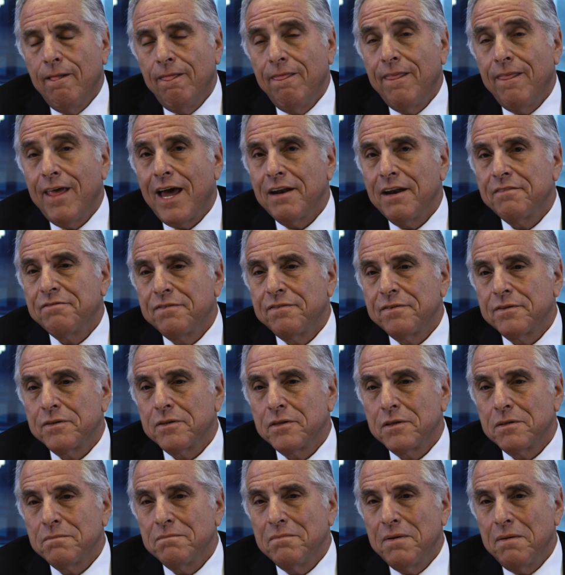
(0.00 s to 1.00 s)
that
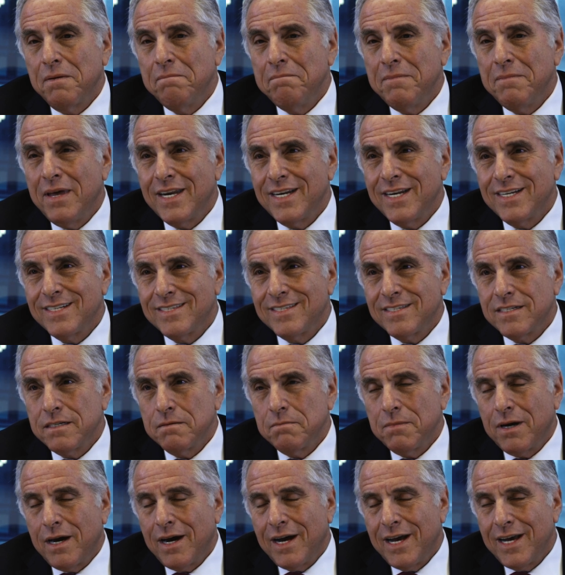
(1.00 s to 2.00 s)
firm met its
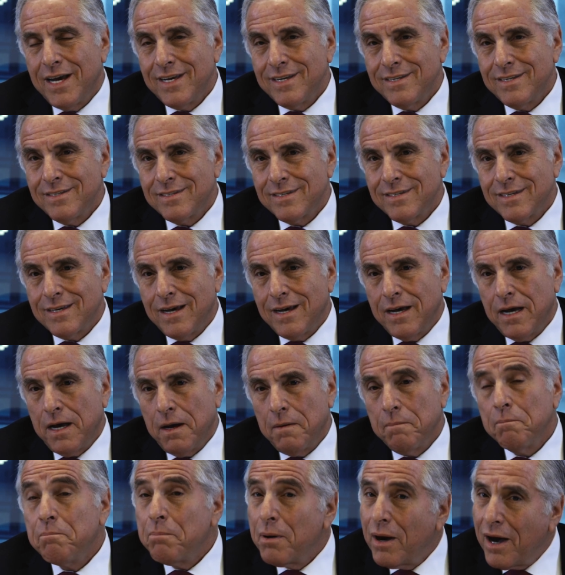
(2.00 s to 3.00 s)
demise,
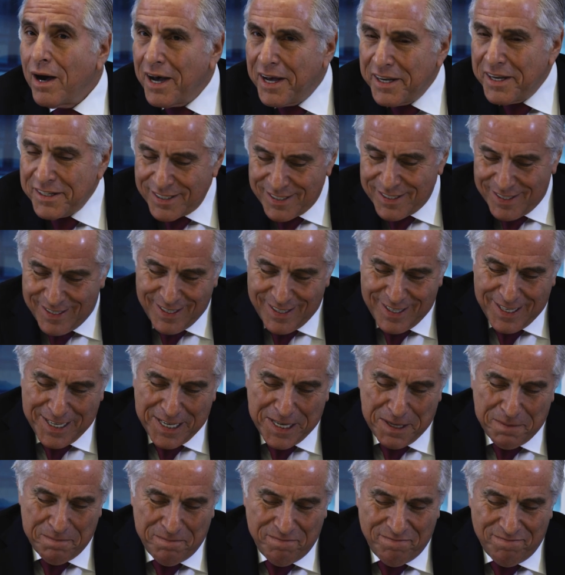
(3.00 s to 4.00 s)

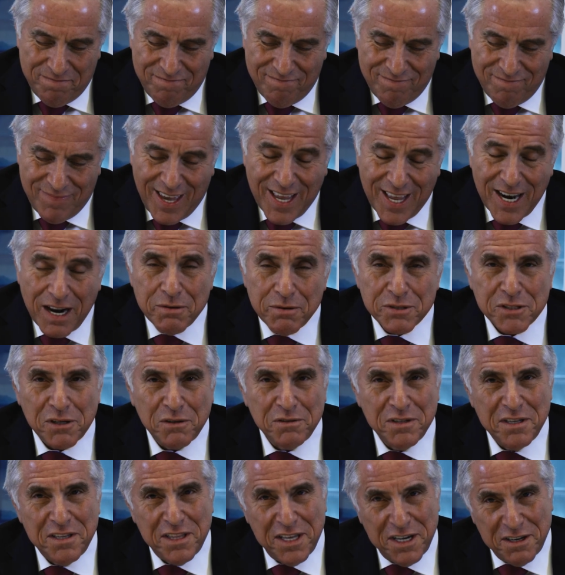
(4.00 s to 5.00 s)
and I was
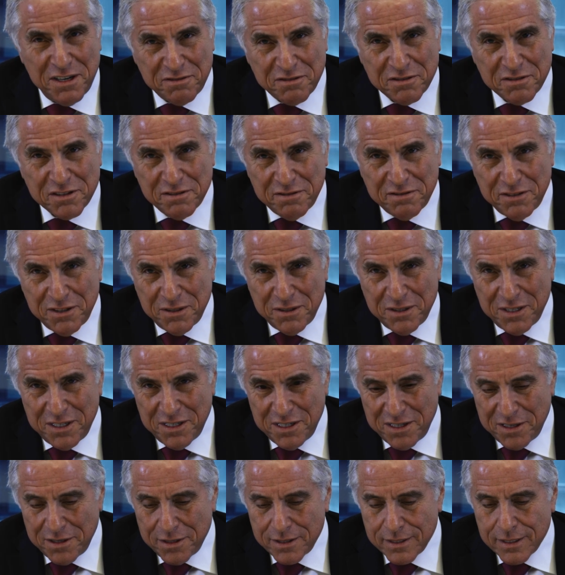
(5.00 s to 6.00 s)
only there for a few
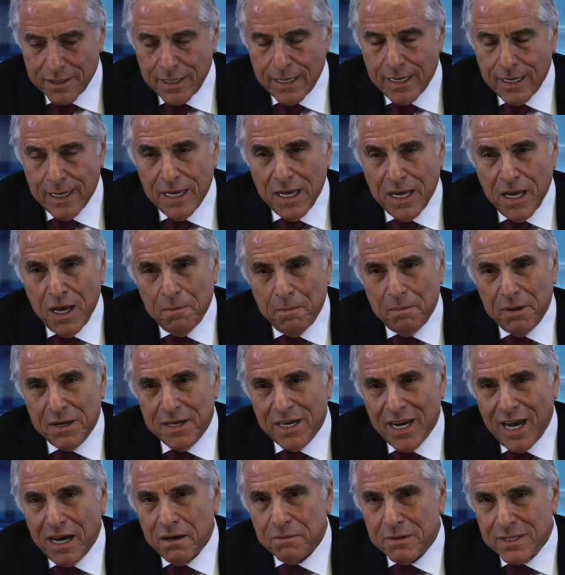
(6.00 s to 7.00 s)
years. But
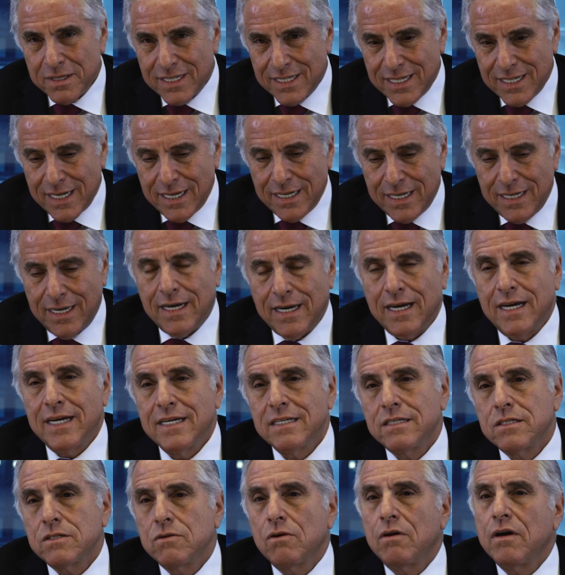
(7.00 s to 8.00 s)
notwithstanding, I
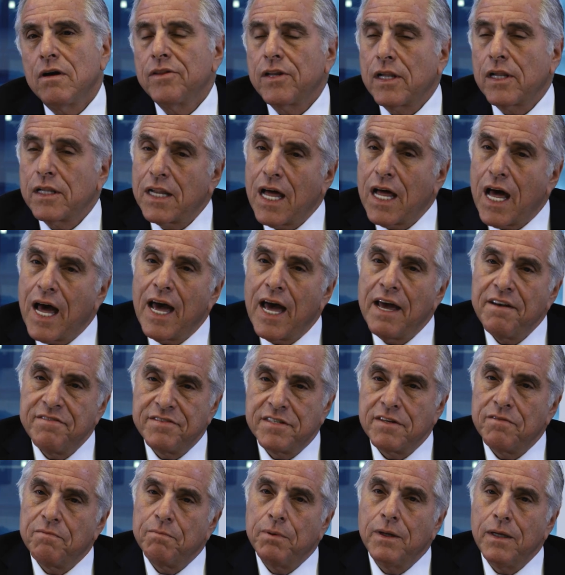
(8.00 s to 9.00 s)
saw the
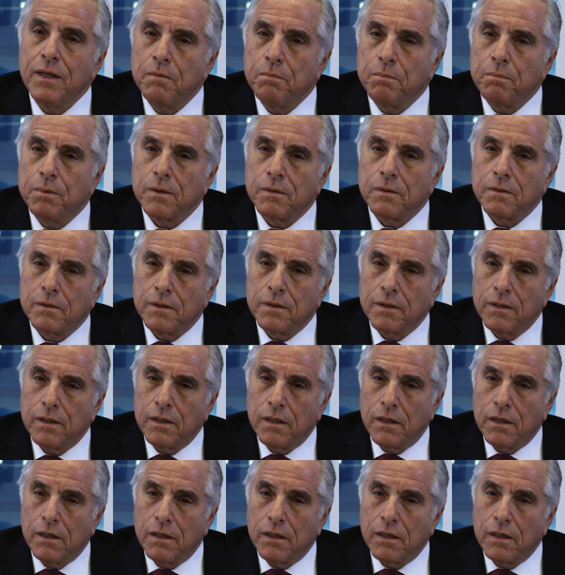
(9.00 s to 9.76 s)
lives of people